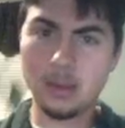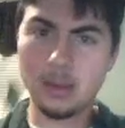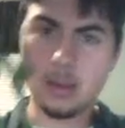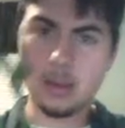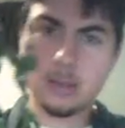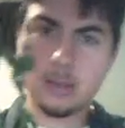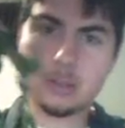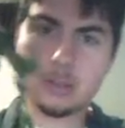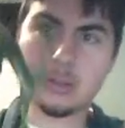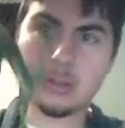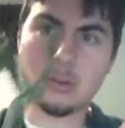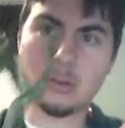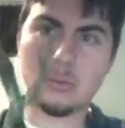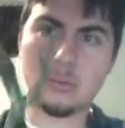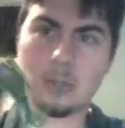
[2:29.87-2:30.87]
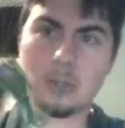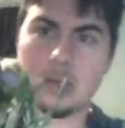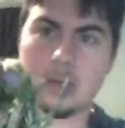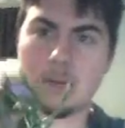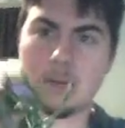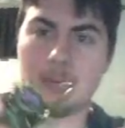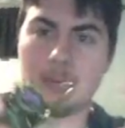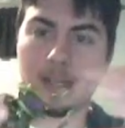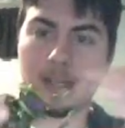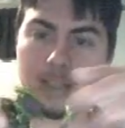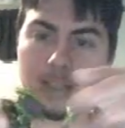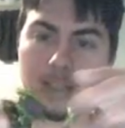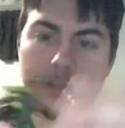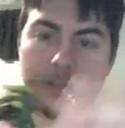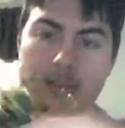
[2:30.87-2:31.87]
So, I'm guessing
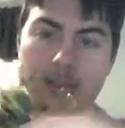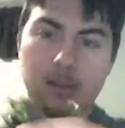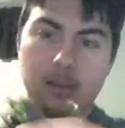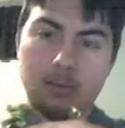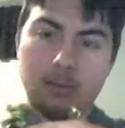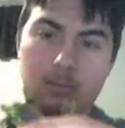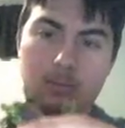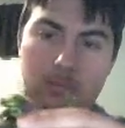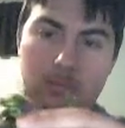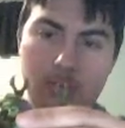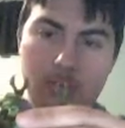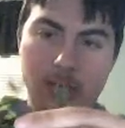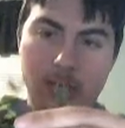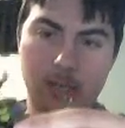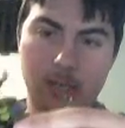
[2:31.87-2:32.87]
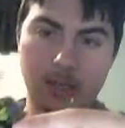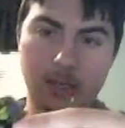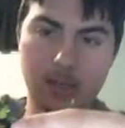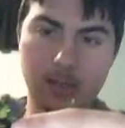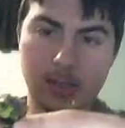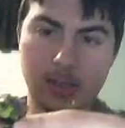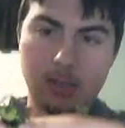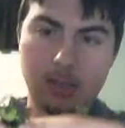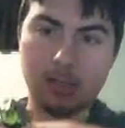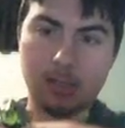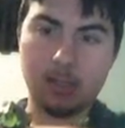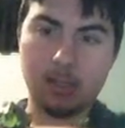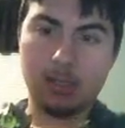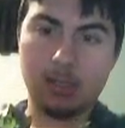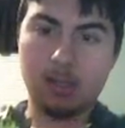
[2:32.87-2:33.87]
that we
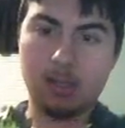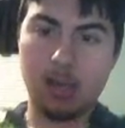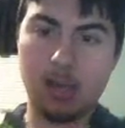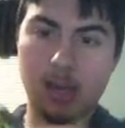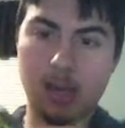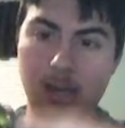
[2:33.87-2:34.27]
take...